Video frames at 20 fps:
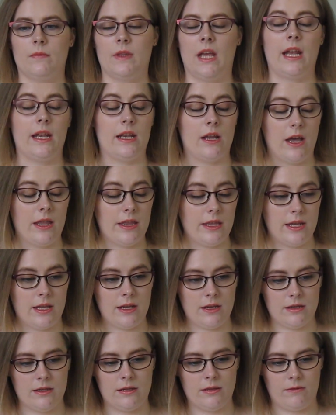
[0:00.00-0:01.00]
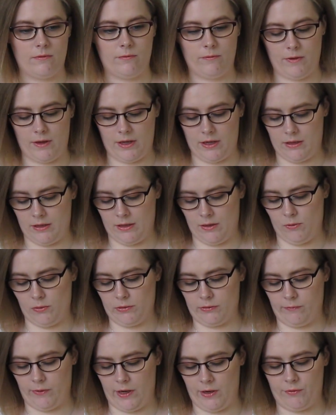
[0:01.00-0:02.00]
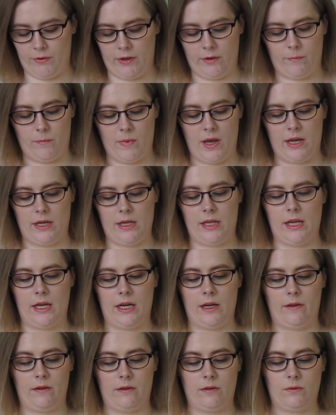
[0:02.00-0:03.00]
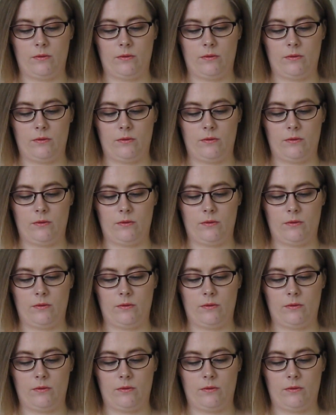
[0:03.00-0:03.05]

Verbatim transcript: Another fa old favorite of mine that I